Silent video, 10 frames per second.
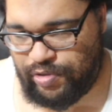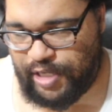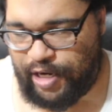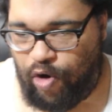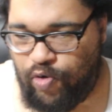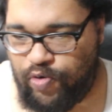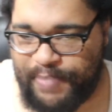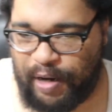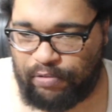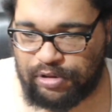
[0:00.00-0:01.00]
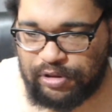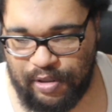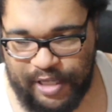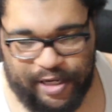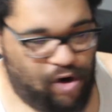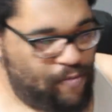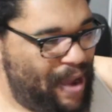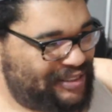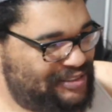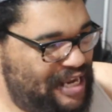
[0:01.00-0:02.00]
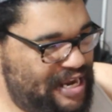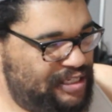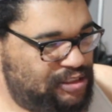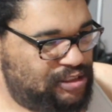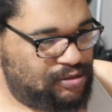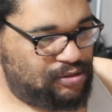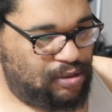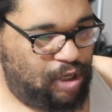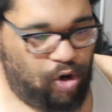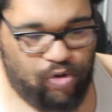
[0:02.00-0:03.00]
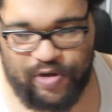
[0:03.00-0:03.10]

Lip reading: They holding the belts. They go backstage, hold the